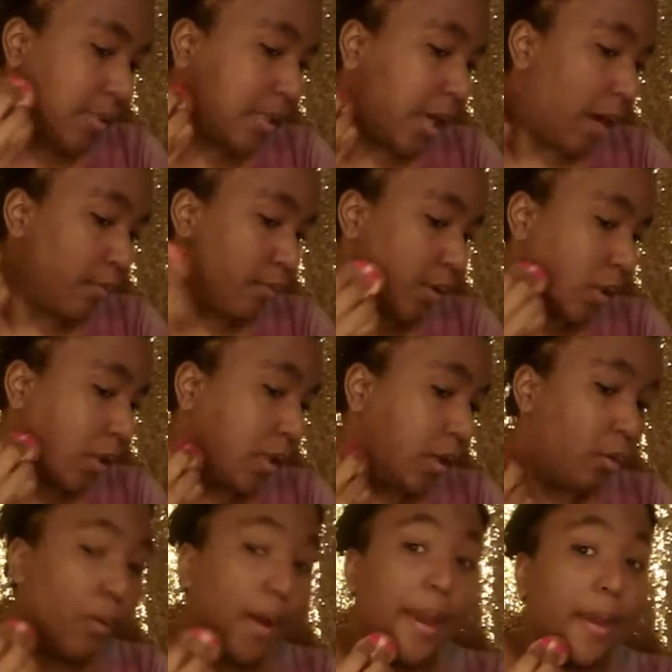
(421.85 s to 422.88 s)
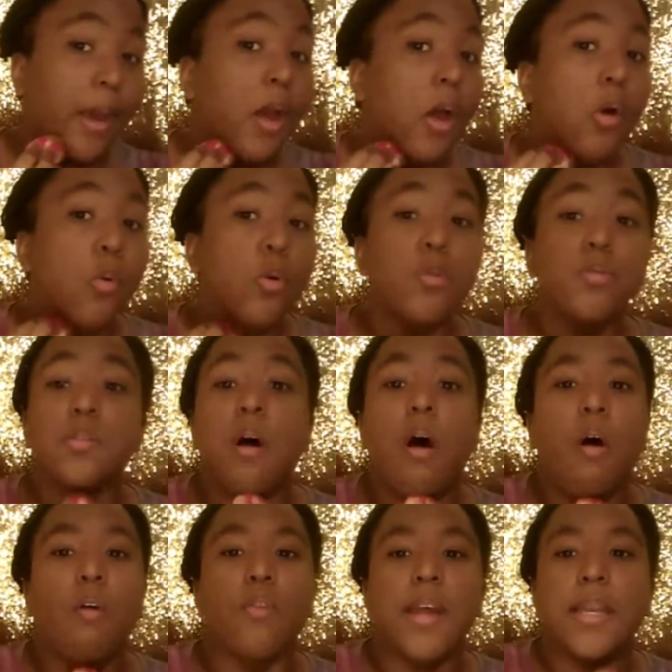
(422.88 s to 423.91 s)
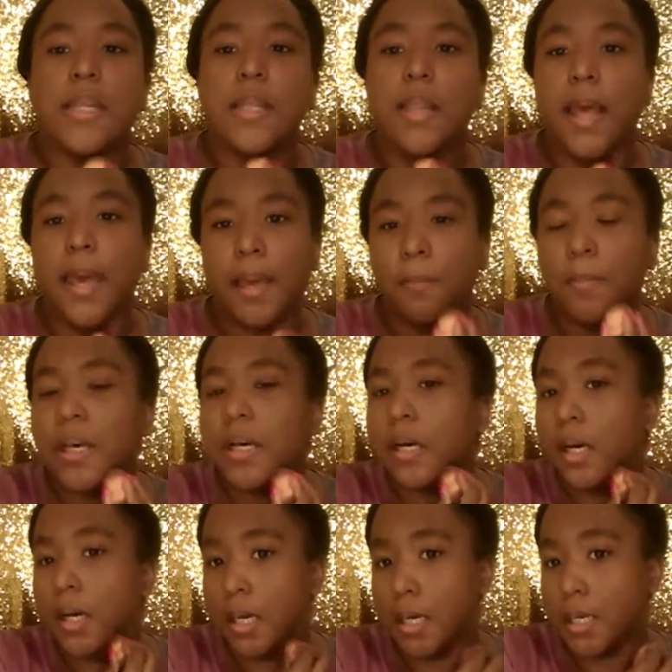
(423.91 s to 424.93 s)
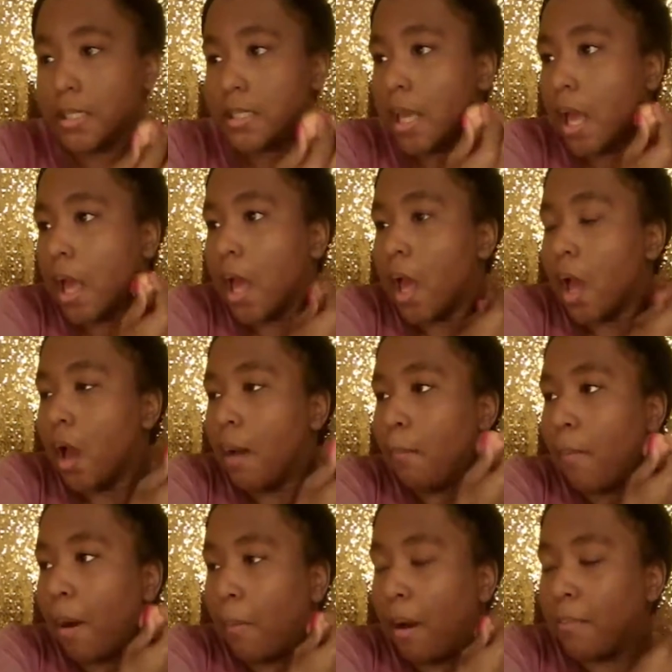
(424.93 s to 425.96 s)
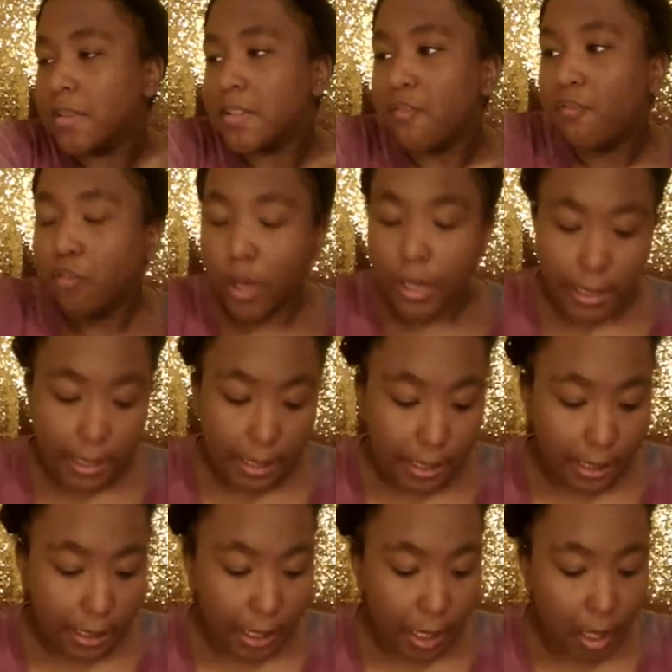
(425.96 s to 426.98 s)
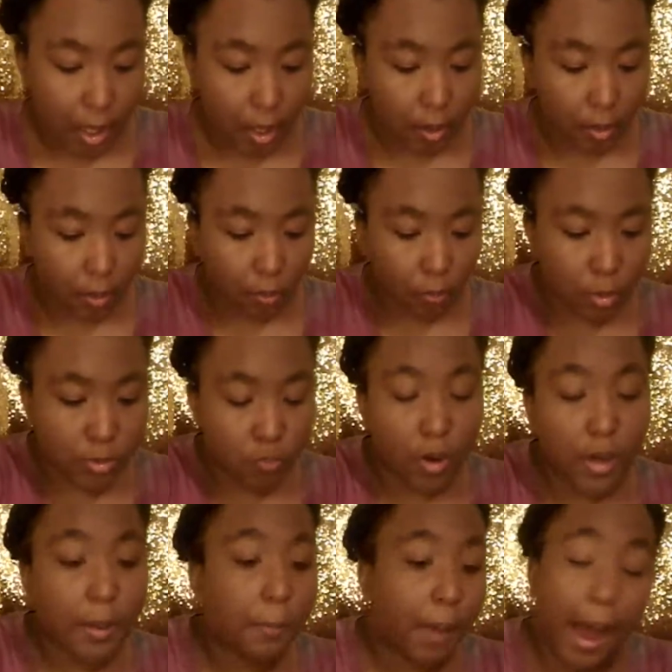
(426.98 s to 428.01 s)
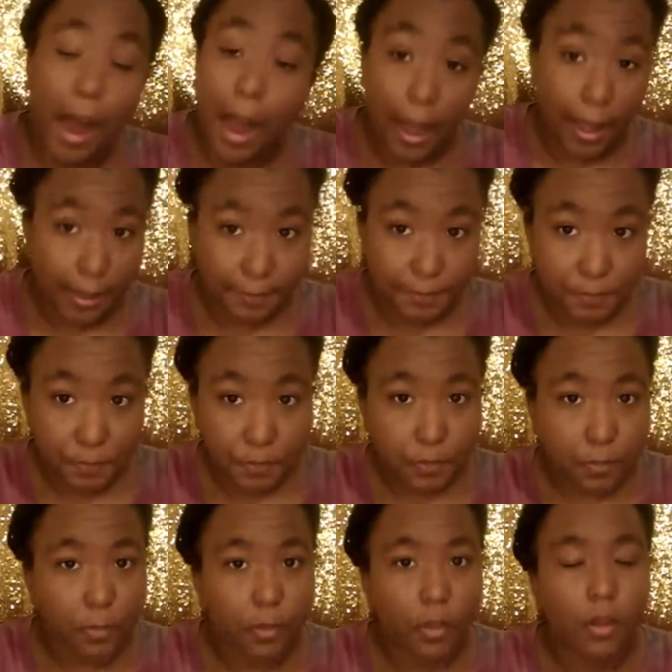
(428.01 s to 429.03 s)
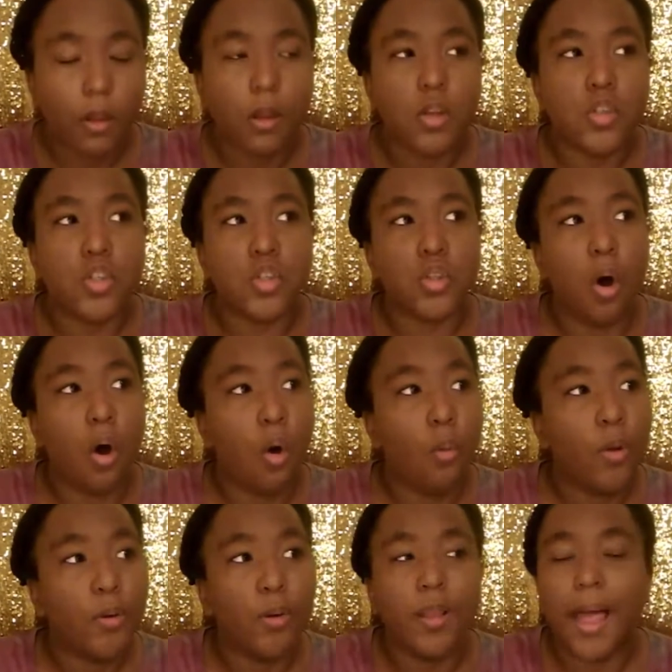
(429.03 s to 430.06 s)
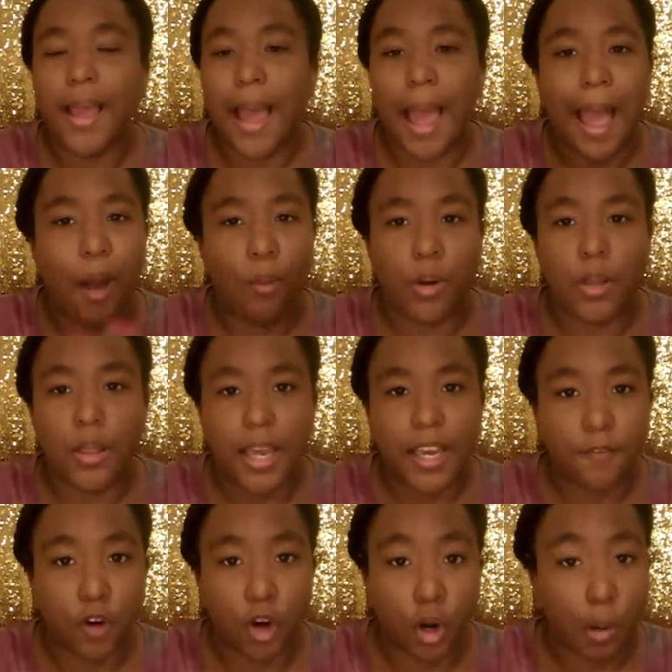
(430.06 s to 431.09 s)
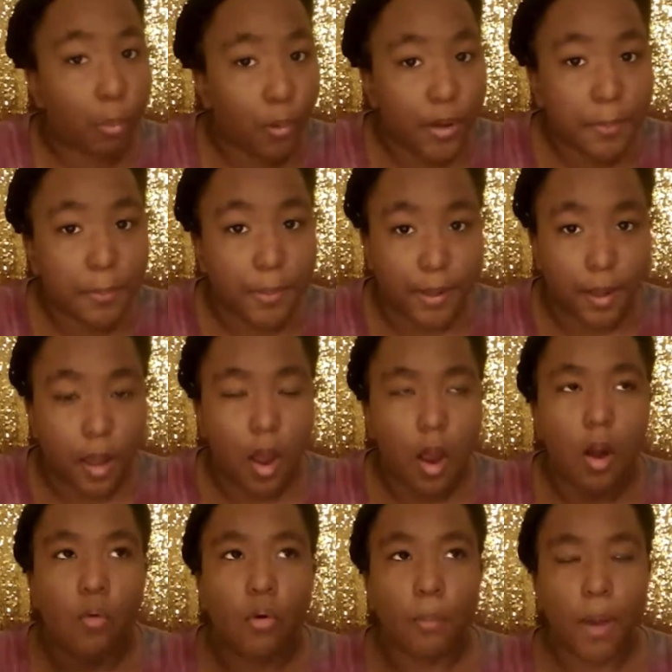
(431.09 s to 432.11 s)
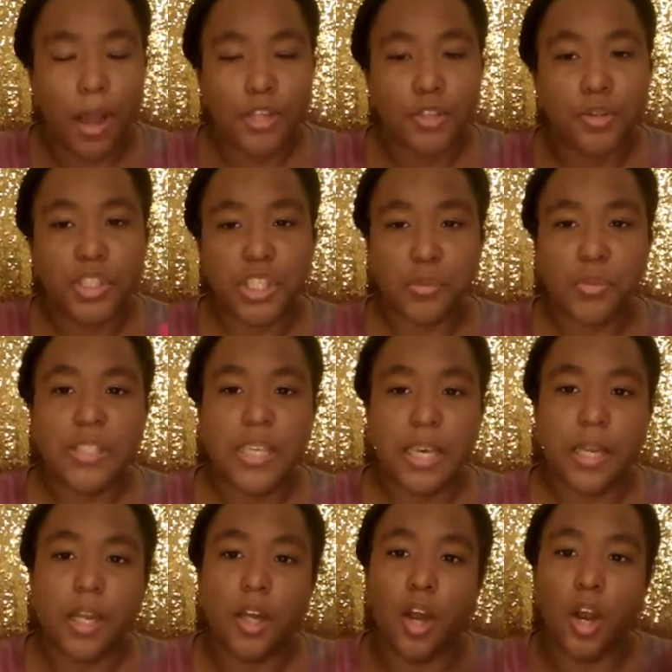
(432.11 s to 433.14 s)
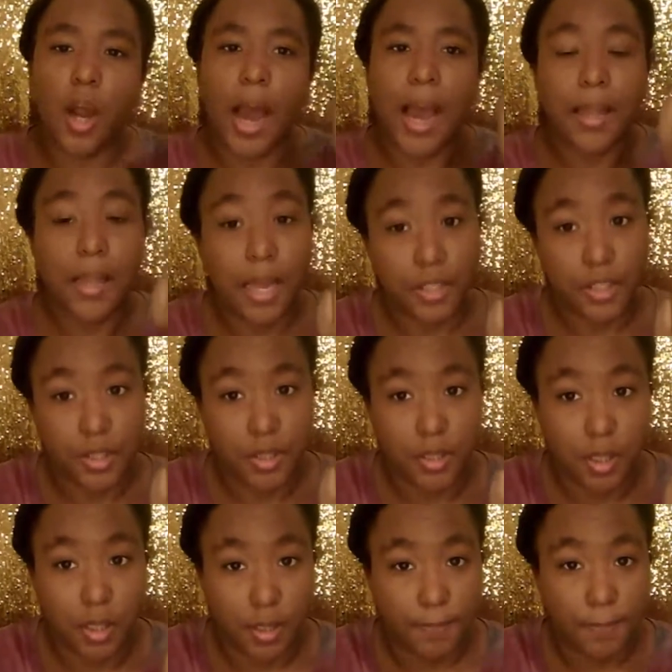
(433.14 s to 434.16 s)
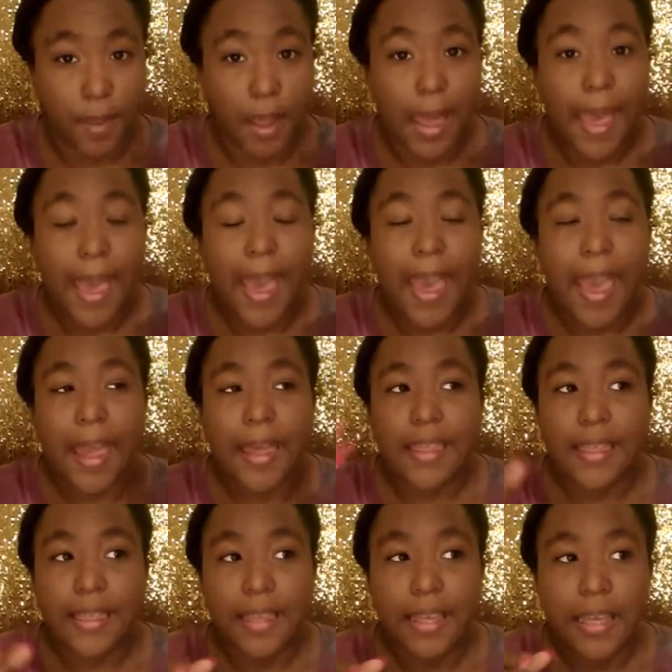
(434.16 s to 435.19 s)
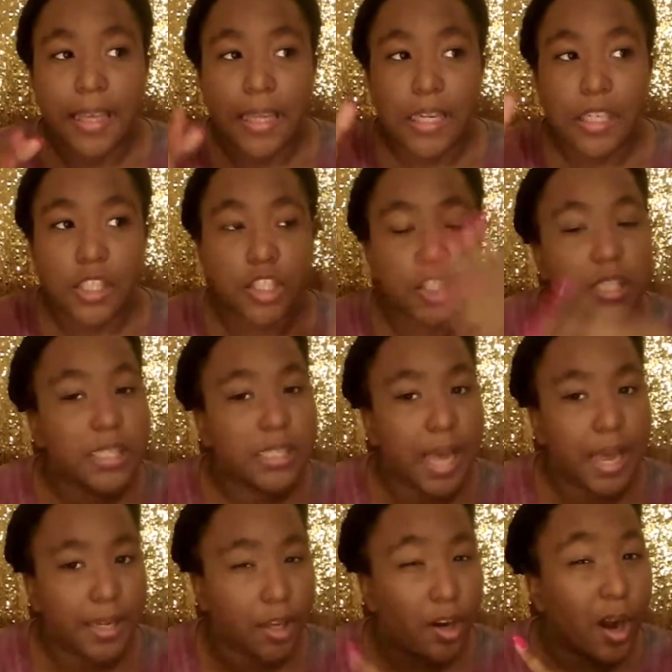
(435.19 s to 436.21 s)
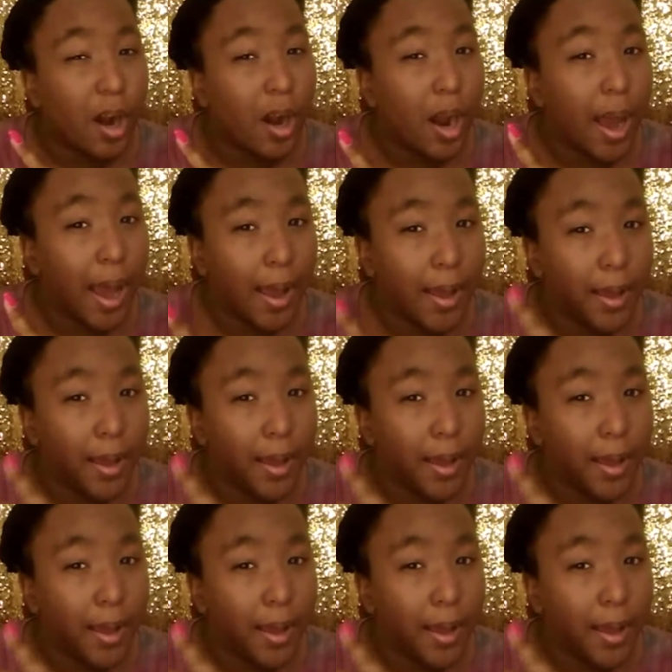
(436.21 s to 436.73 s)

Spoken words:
time to really get away. We was already late because my mama's friend was running behind. So we were like an hour late for her appointment. Remind you, she was getting her eyelashes done. And then she decided to get her